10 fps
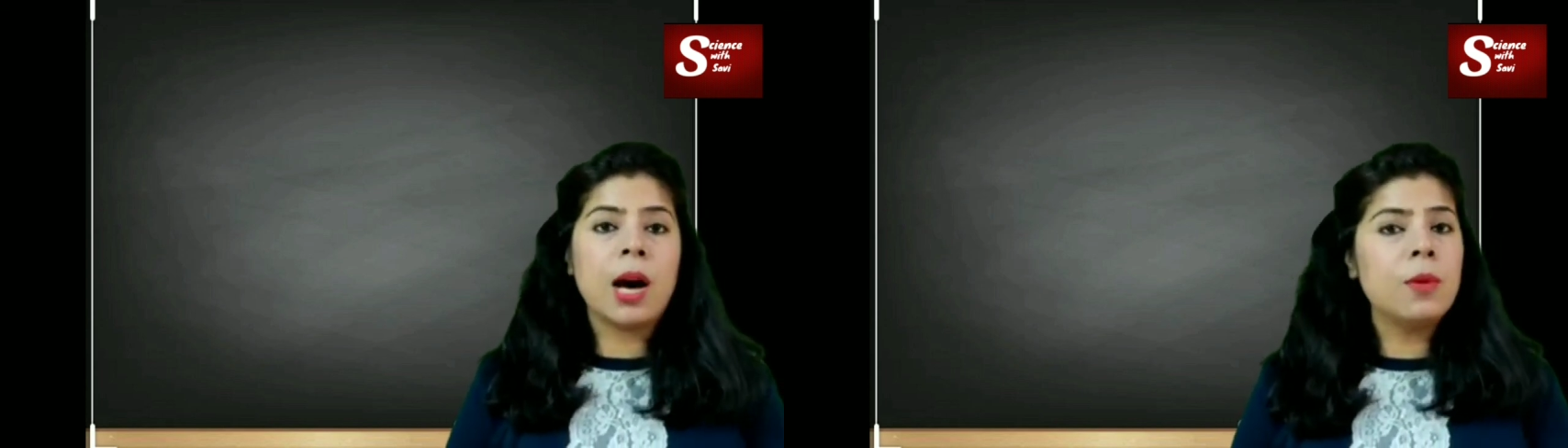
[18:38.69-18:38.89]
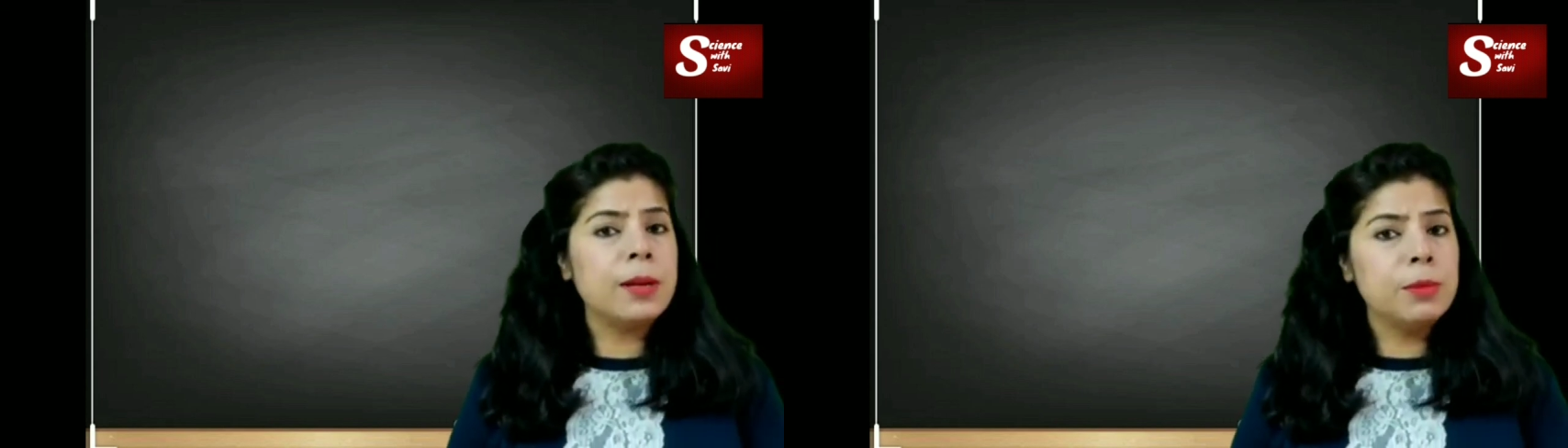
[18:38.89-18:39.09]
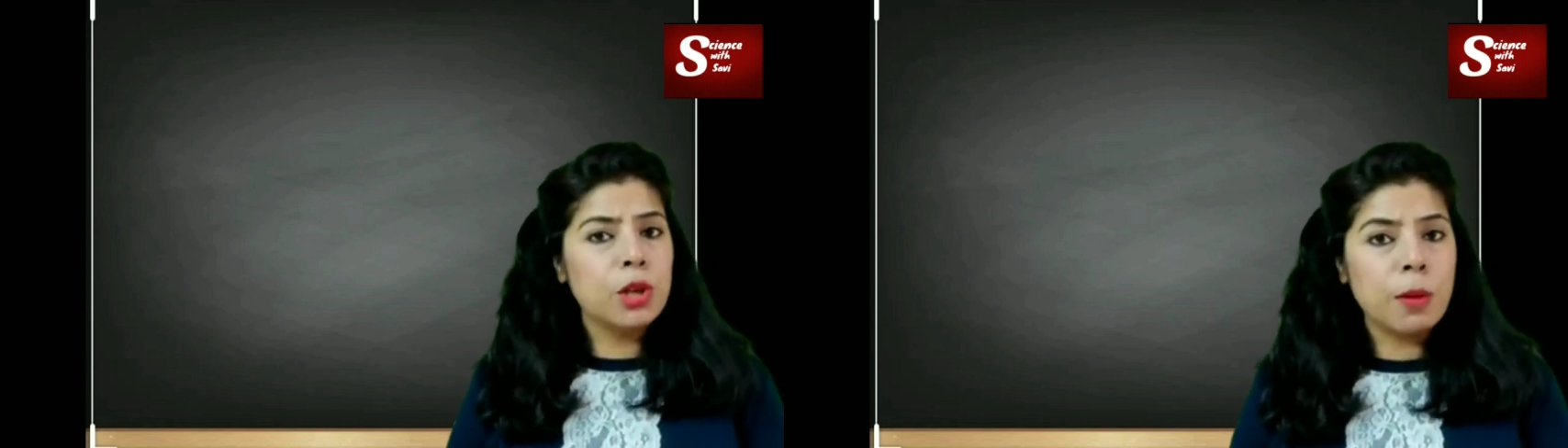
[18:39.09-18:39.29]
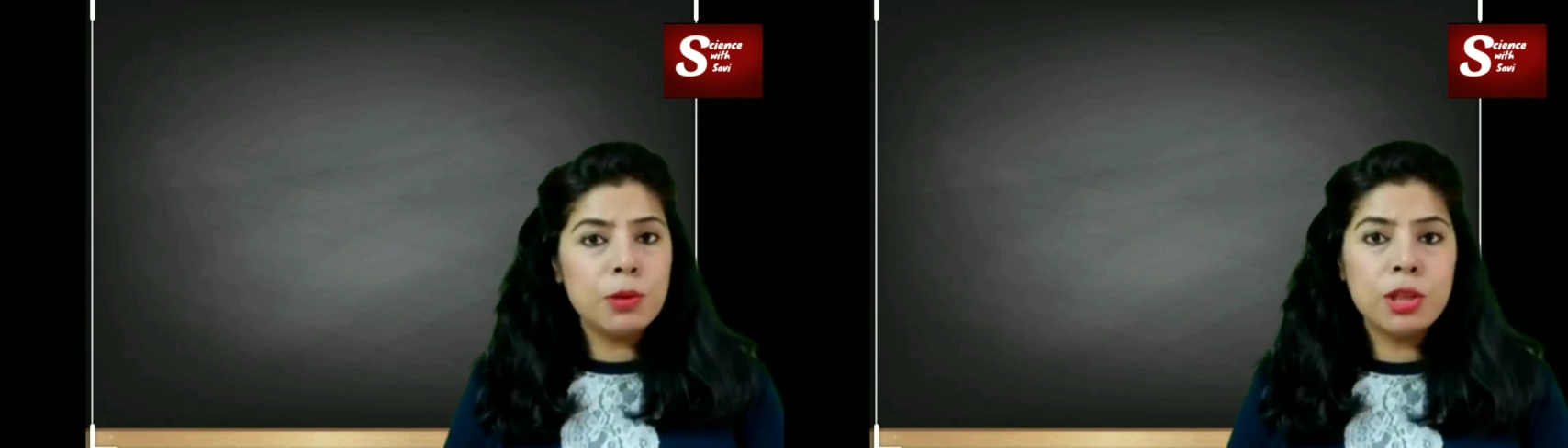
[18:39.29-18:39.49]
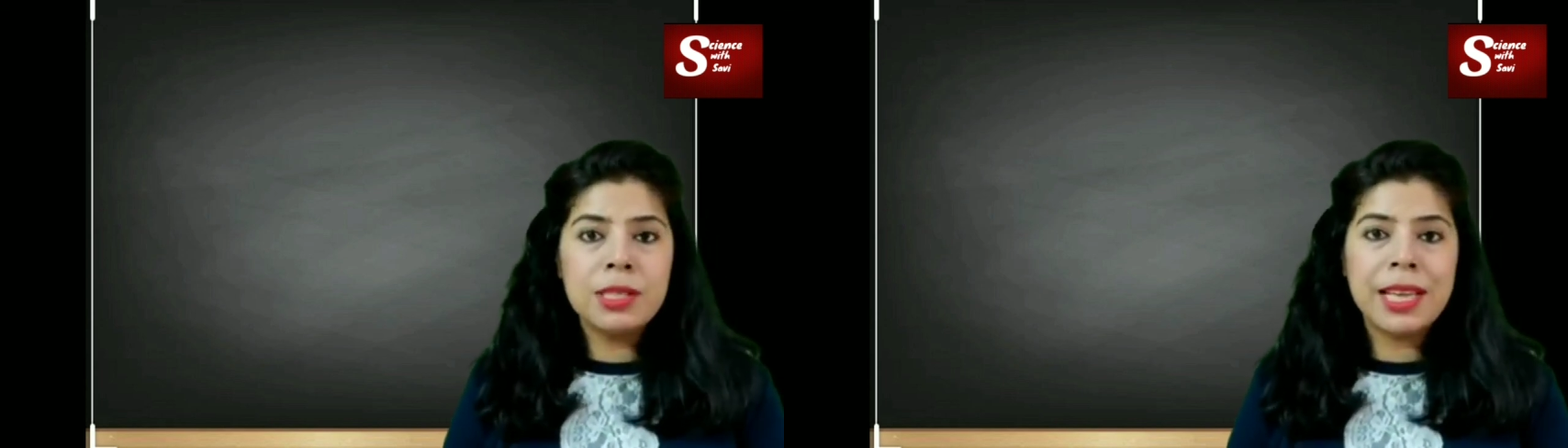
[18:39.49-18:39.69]
how
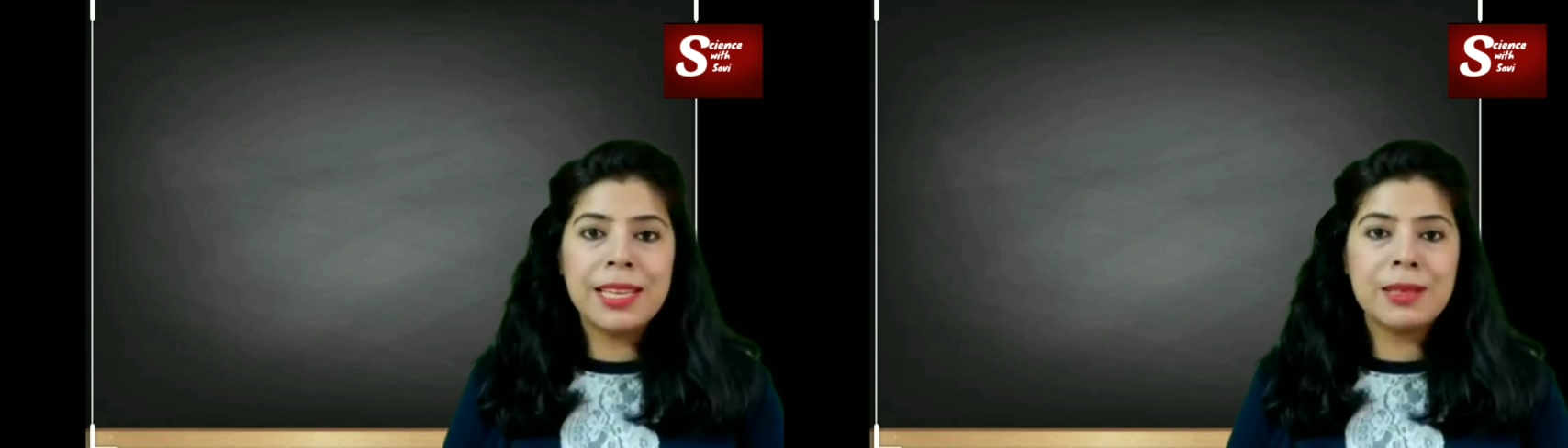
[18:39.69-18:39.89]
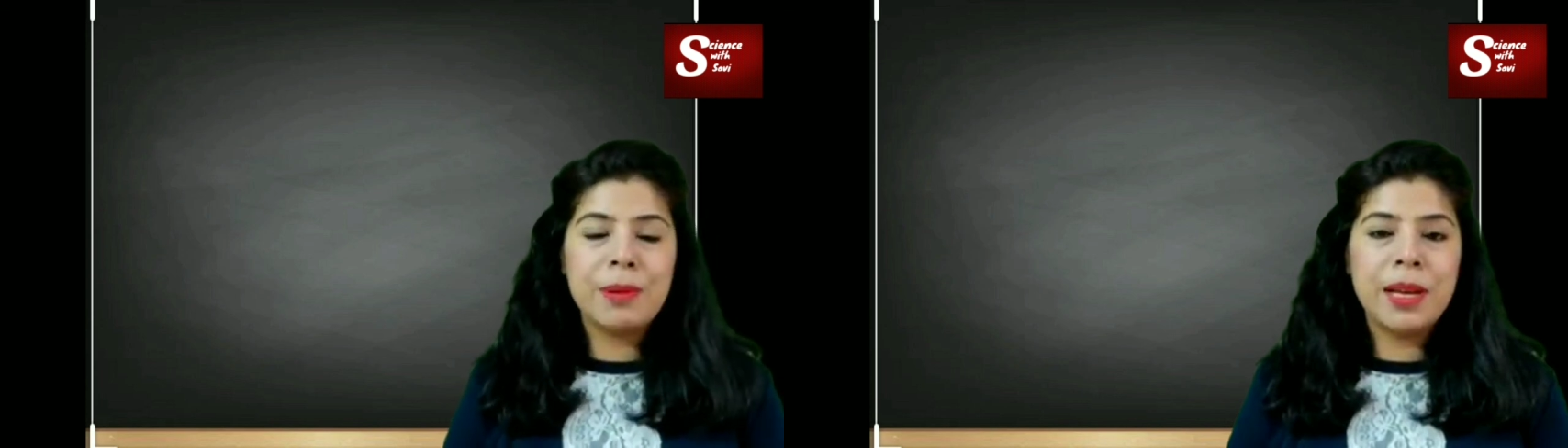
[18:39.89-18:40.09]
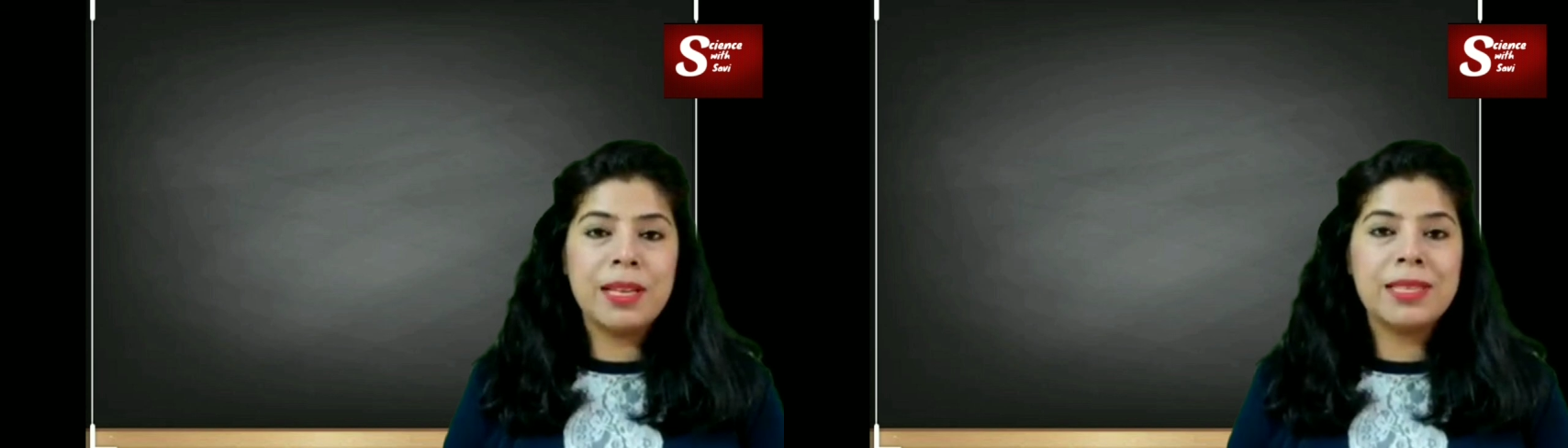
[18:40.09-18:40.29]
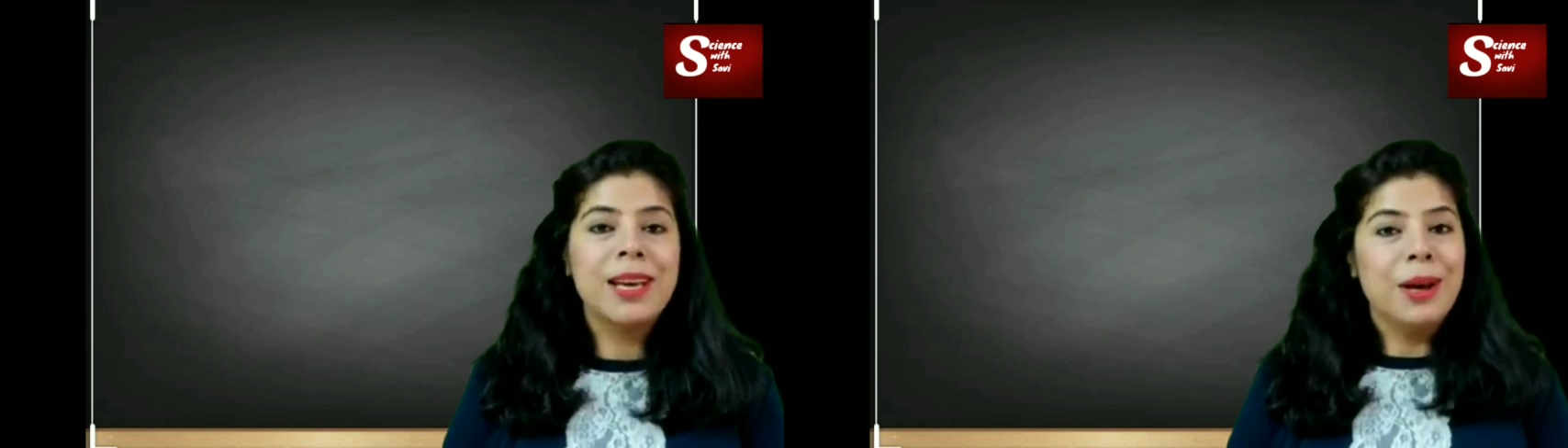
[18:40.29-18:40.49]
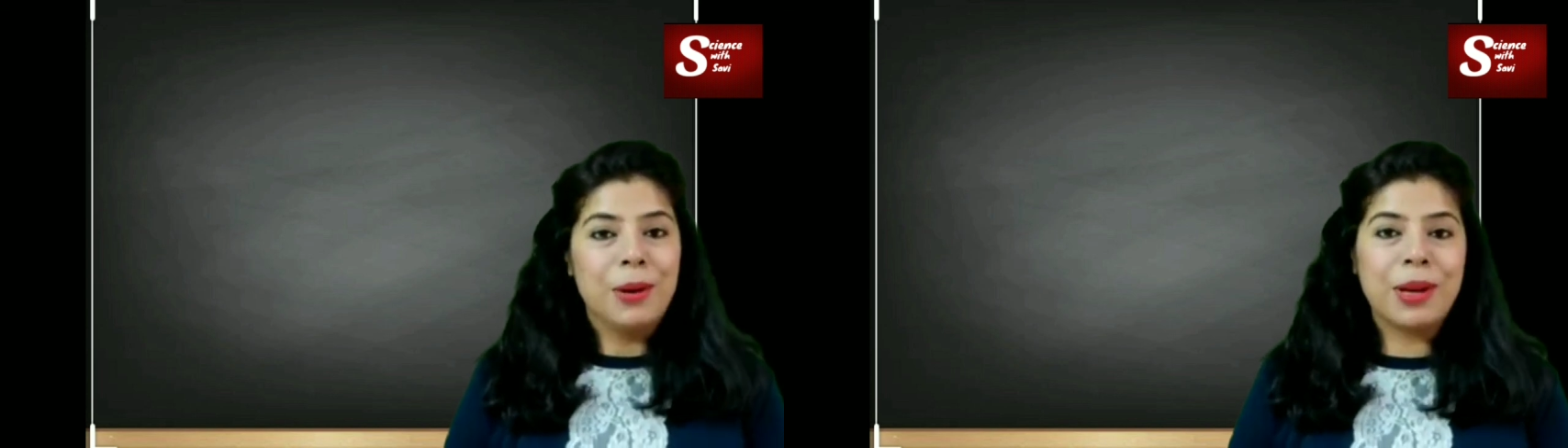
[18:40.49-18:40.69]
absorption takes place.